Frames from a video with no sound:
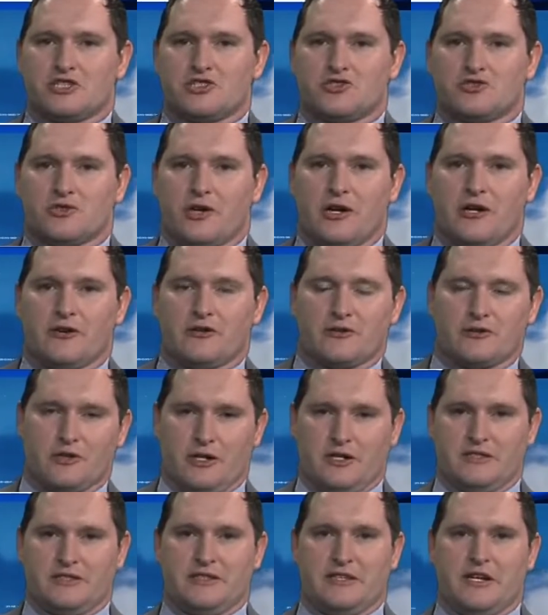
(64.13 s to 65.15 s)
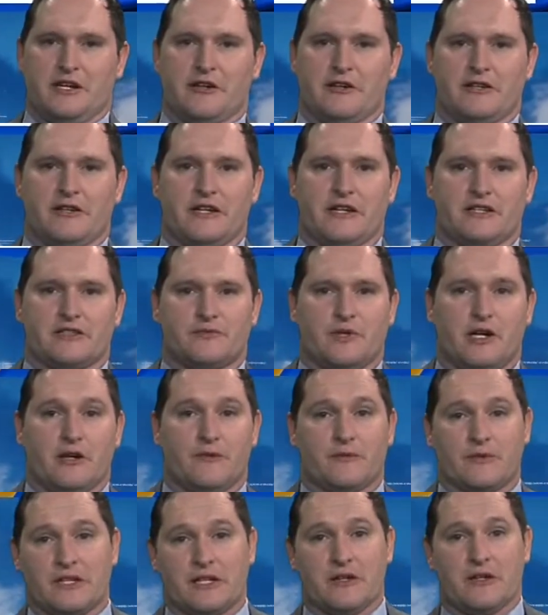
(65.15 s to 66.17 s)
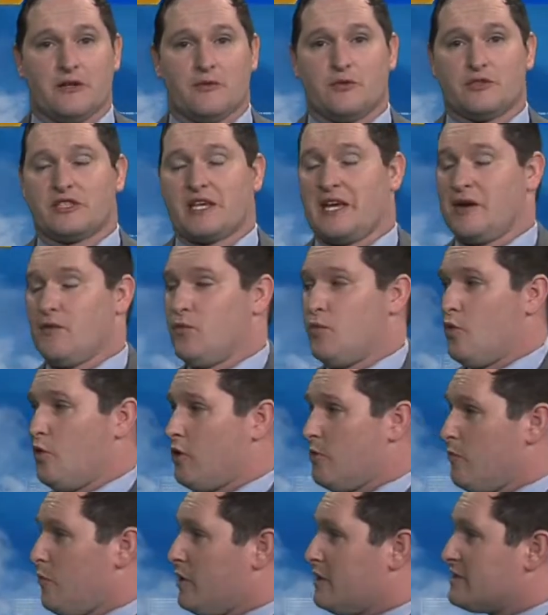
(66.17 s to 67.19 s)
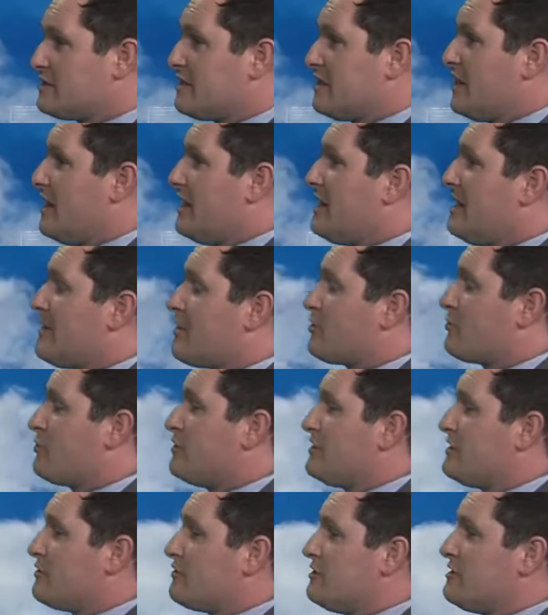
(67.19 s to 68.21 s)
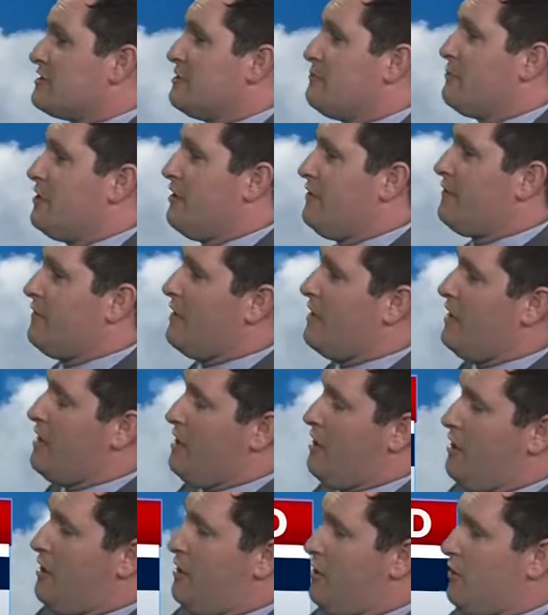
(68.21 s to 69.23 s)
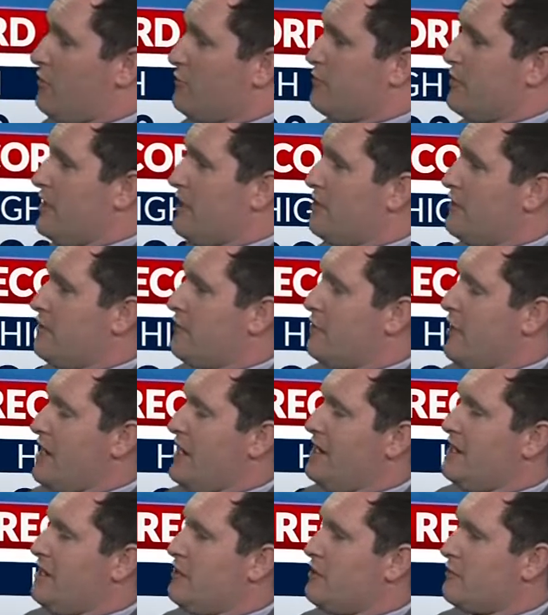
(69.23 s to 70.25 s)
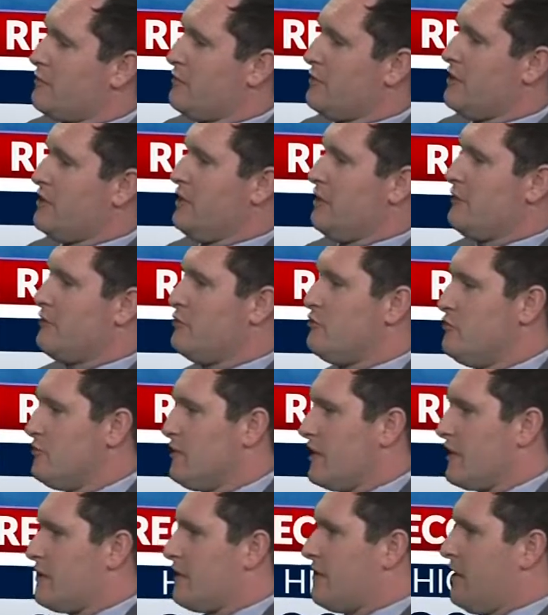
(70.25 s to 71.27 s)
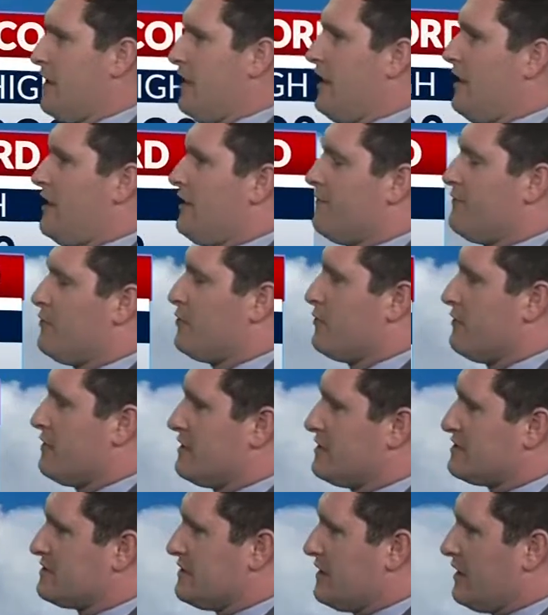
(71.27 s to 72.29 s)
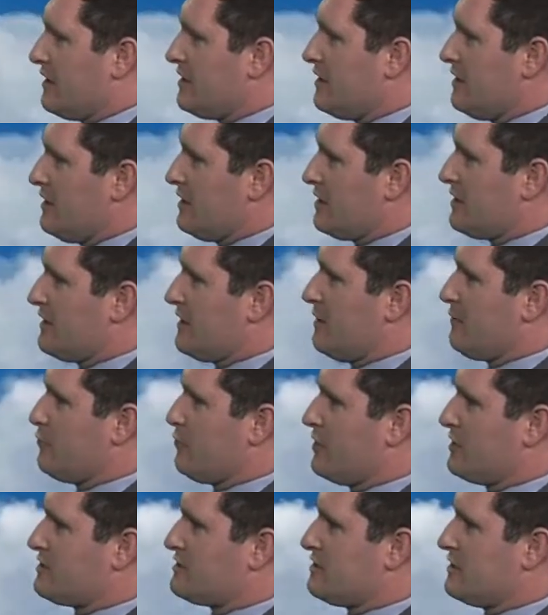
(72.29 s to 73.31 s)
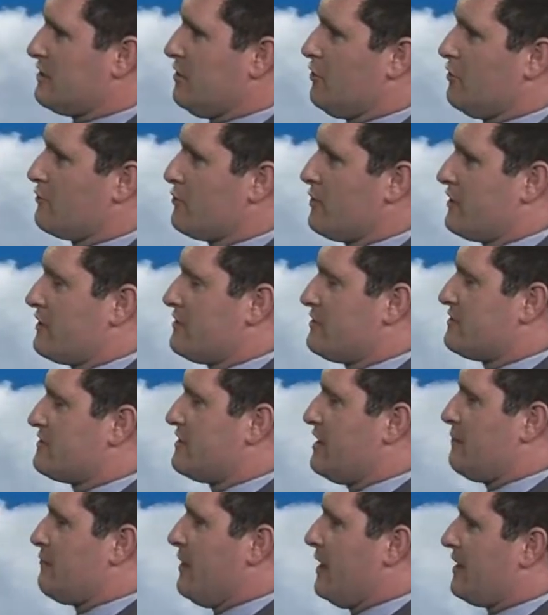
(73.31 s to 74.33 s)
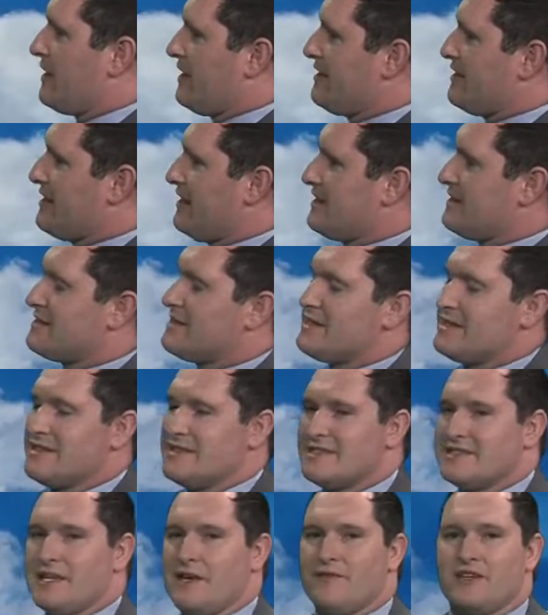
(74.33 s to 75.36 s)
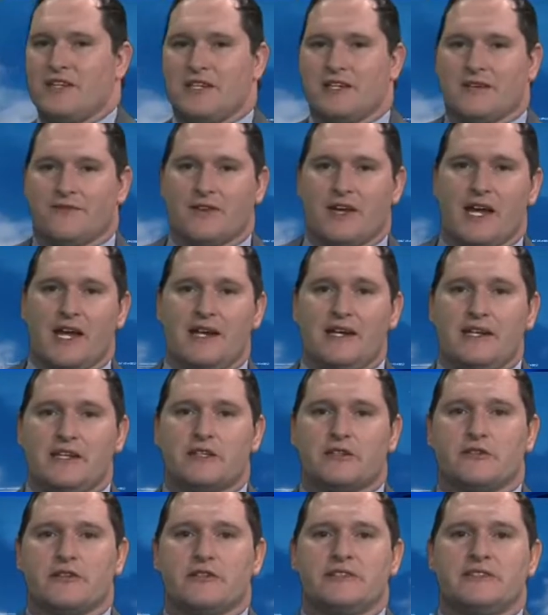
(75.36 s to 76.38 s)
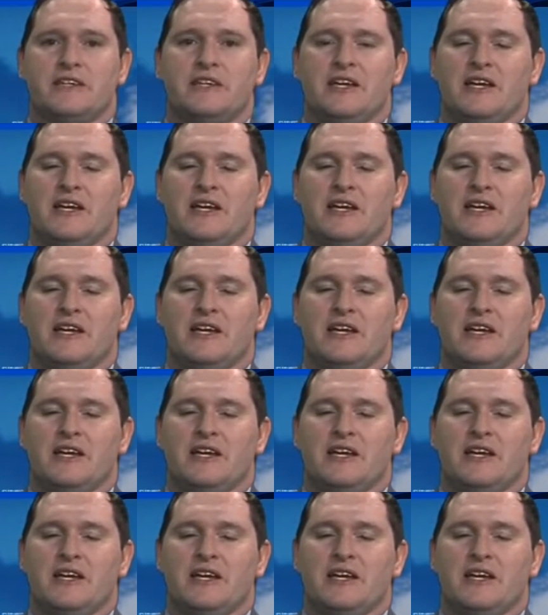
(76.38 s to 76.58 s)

drier across the area as well. Again, it was a warm one today, three degrees above our record, 83, our new record high for this day. Again, that breaks the old record set back in 1970 of 80 degrees